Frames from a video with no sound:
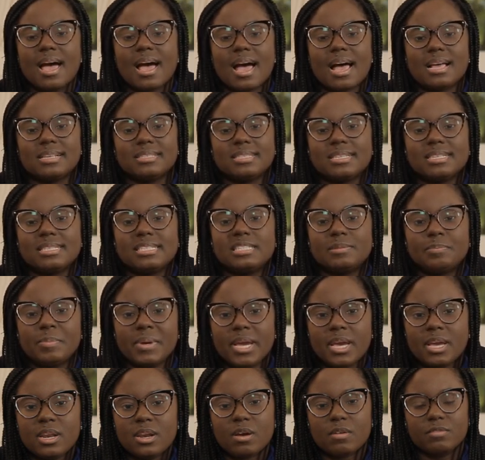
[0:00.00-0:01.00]
As the
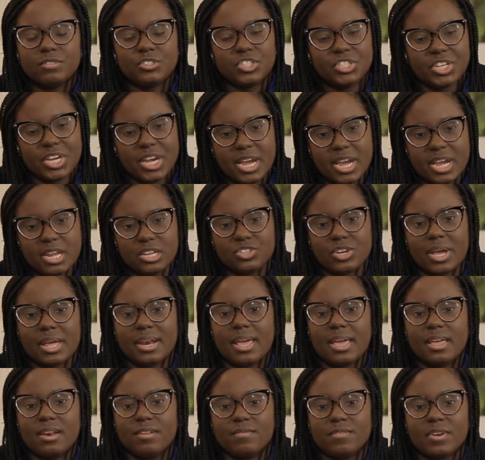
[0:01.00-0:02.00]
speed of change
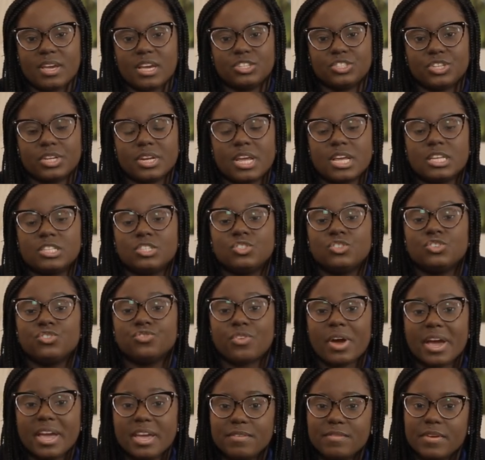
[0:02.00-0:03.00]
and innovation is
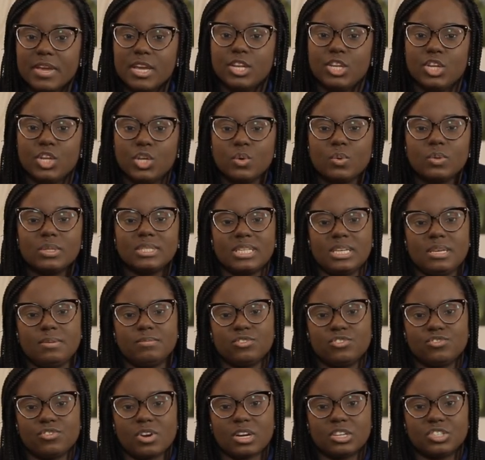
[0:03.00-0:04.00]
driving new team
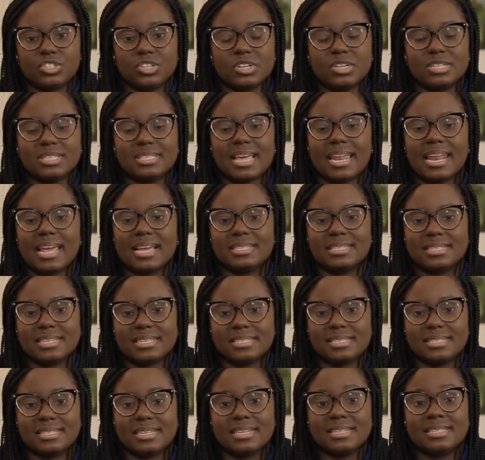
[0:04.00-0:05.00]
structures than
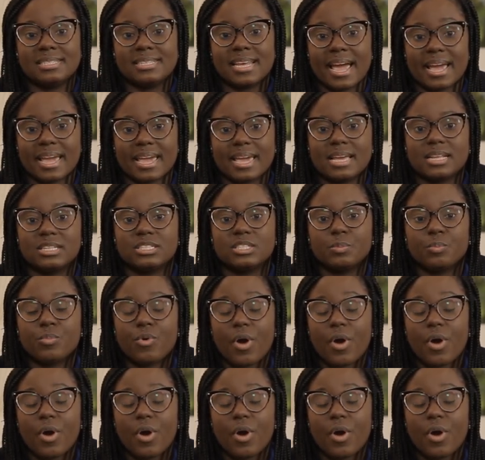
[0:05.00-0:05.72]
existed decades